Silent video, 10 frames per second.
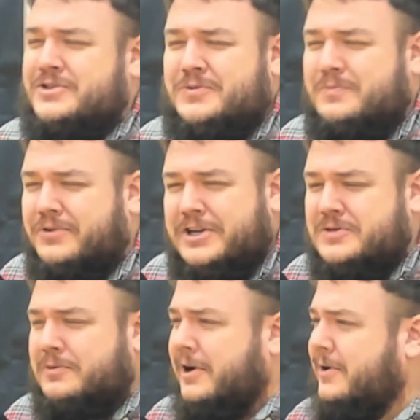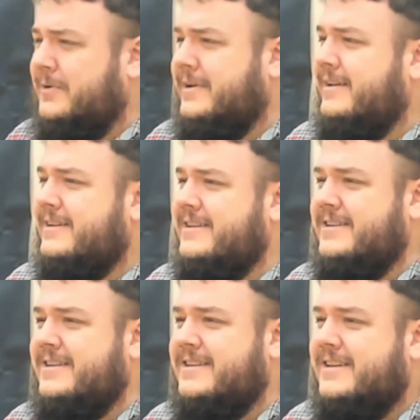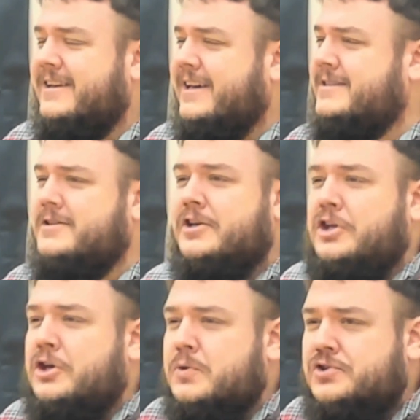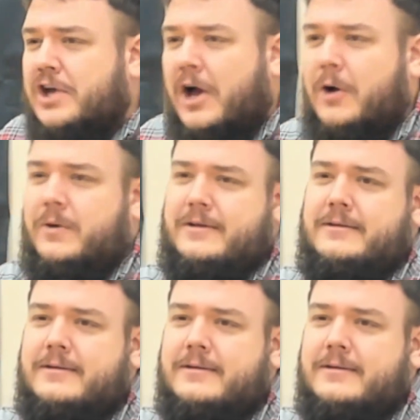you preach, bro. It's the You Show.